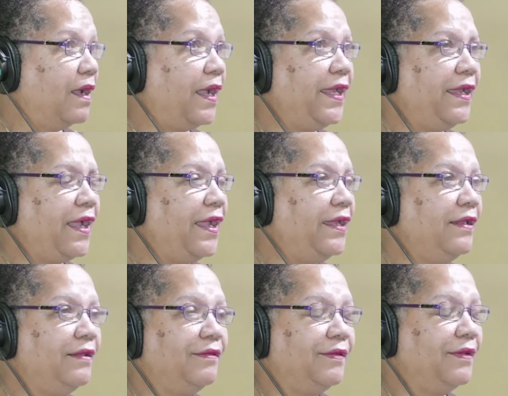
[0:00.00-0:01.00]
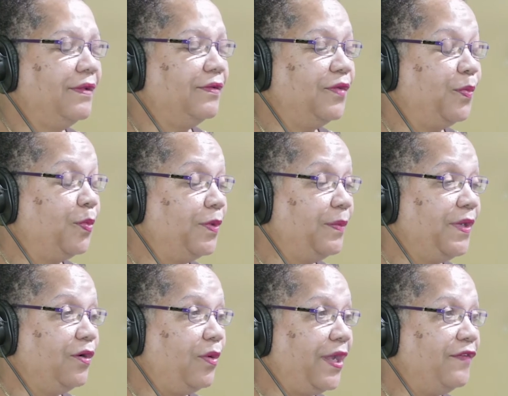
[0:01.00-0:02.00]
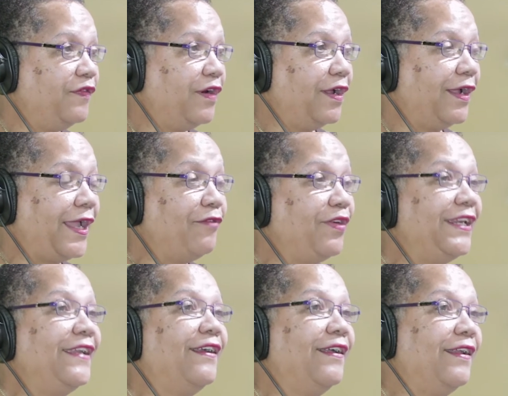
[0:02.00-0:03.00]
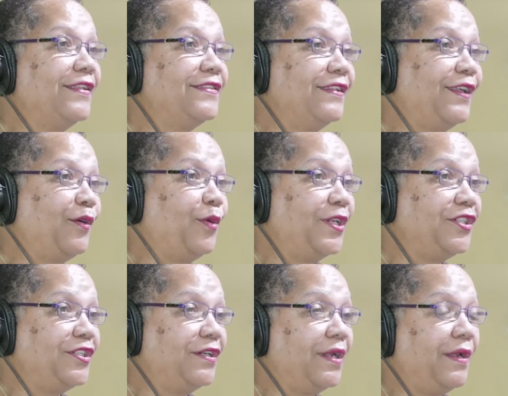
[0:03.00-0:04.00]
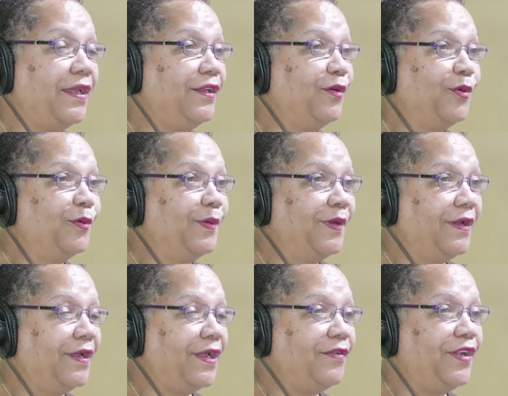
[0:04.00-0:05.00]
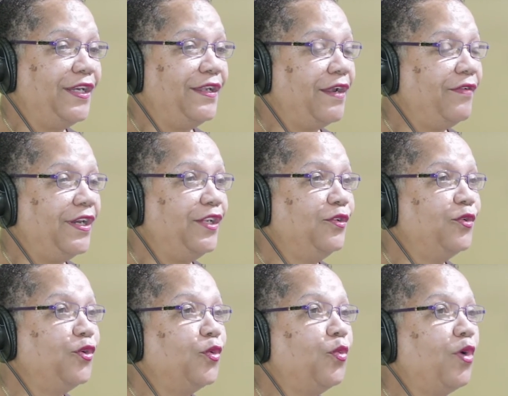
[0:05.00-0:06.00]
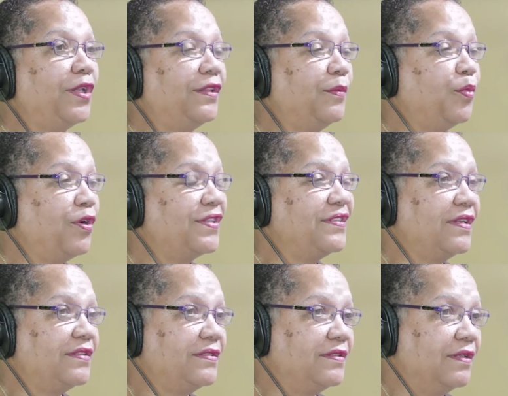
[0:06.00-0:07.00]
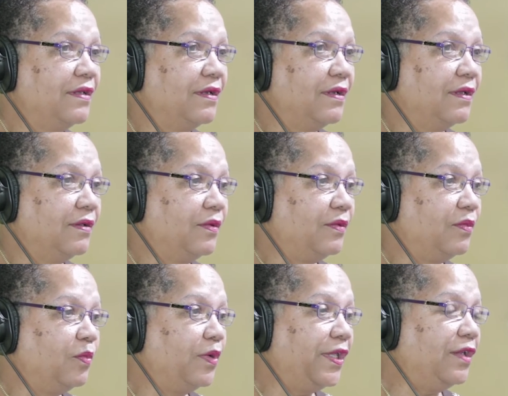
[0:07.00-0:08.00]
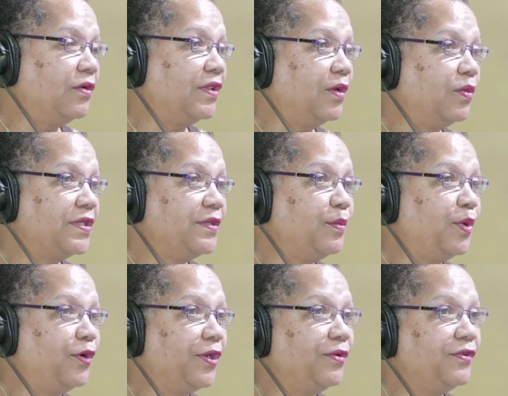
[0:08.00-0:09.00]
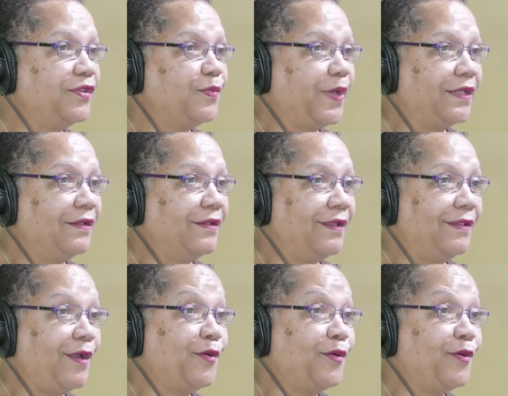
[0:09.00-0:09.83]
To be quite frank, I really can't answer that question. I really don't know what the process you know, that was employed with respect to that.